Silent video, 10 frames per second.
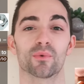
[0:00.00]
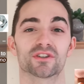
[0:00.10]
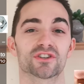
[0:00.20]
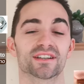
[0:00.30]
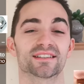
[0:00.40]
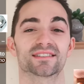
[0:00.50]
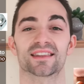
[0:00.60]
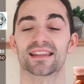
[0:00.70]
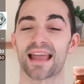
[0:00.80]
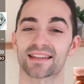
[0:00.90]
which
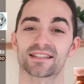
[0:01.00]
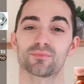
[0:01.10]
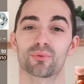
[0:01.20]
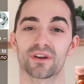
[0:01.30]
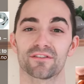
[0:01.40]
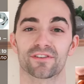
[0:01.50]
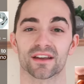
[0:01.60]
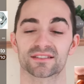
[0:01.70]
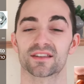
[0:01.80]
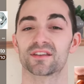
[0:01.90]
is the Latin
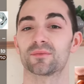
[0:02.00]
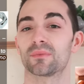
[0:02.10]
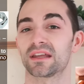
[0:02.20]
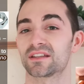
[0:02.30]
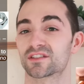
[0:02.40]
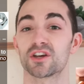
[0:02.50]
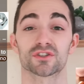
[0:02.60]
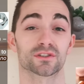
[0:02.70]
prefix that means